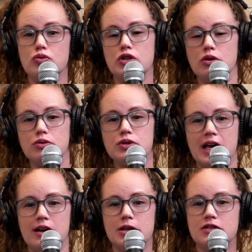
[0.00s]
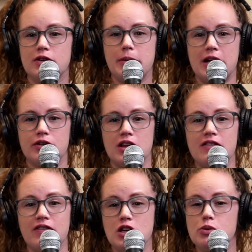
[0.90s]
use cannabis for pain relief
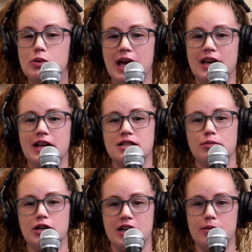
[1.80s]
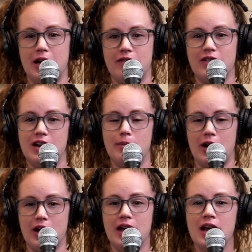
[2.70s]
and you can get some pretty good benefit about
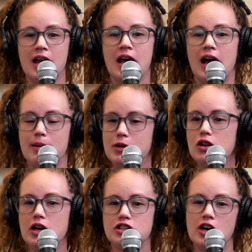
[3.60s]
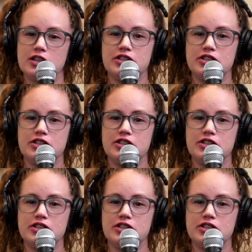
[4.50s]
it. I'm going to let Dr.